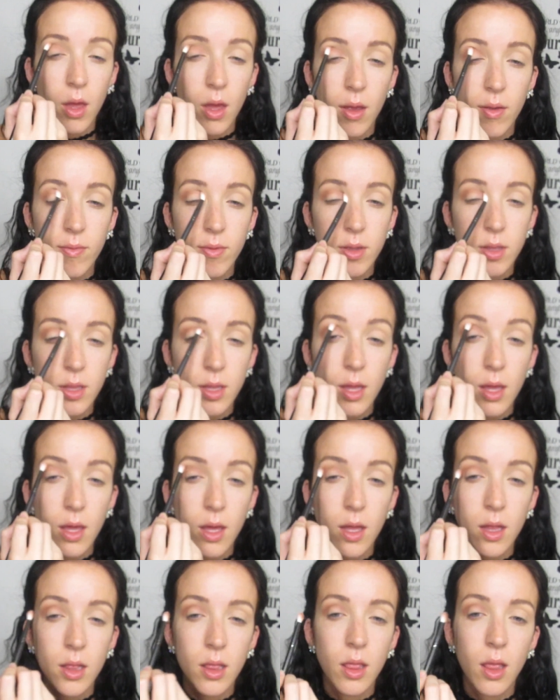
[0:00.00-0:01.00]
I
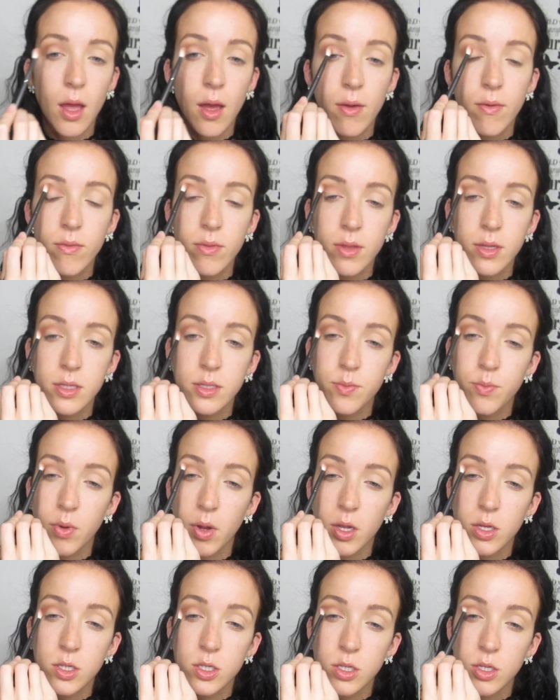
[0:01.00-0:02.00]
really love this
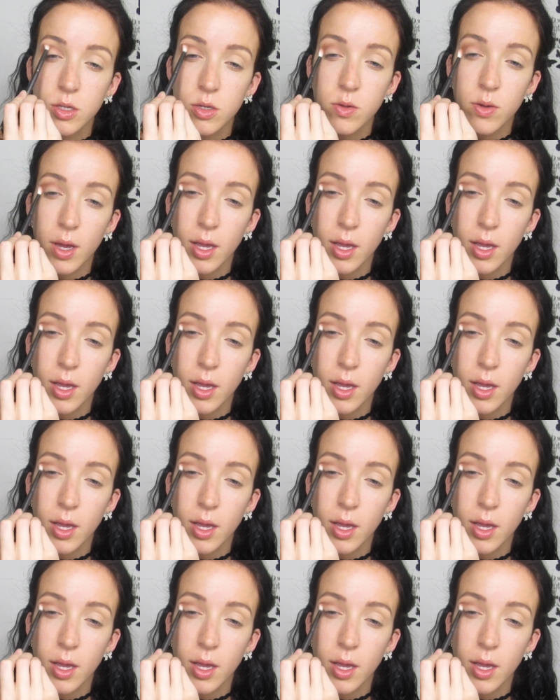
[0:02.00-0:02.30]
brush too.